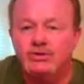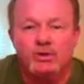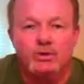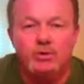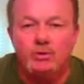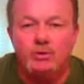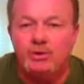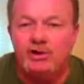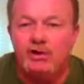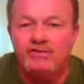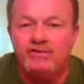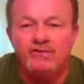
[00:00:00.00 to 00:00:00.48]

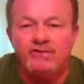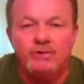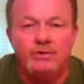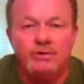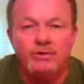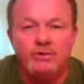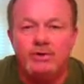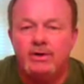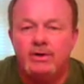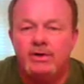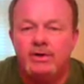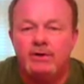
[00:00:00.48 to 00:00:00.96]

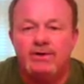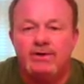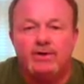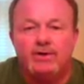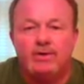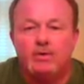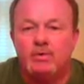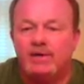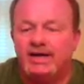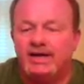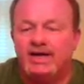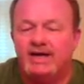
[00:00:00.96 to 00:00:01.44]
whenever
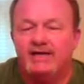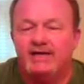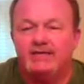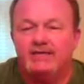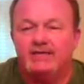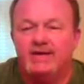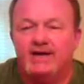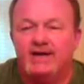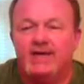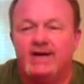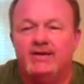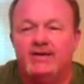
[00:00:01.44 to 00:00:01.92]
there were
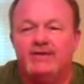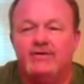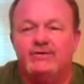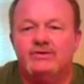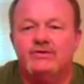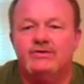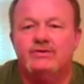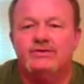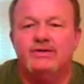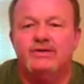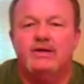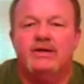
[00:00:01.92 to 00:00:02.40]

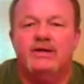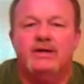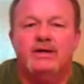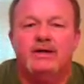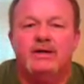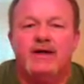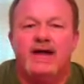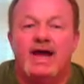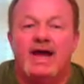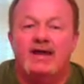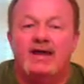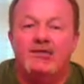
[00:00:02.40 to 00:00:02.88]
get-togethers,
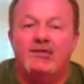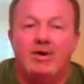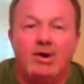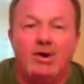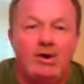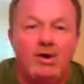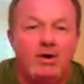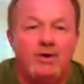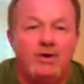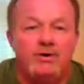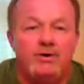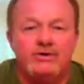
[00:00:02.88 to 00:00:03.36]
and the
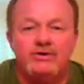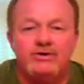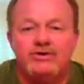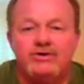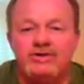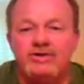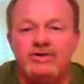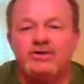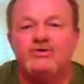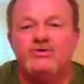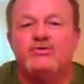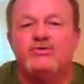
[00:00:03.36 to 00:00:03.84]
harder
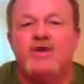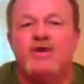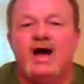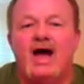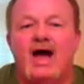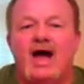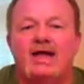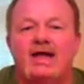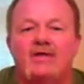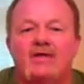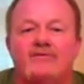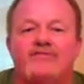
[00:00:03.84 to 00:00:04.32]
she
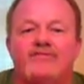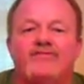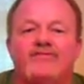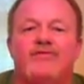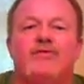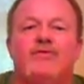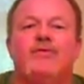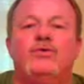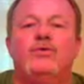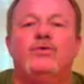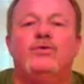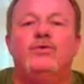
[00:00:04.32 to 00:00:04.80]
tried, the
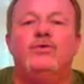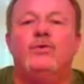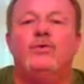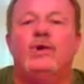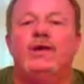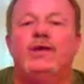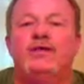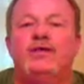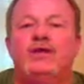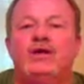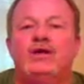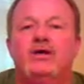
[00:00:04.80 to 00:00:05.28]
further
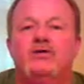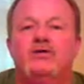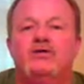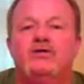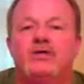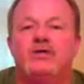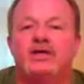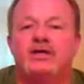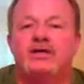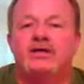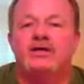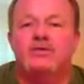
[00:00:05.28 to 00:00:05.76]
away the other
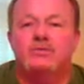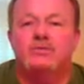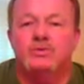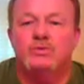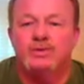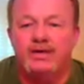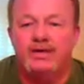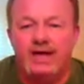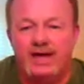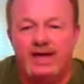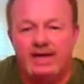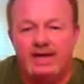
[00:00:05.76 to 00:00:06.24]
kids
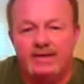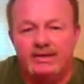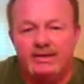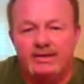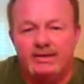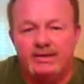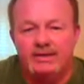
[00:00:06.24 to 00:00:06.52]
would get.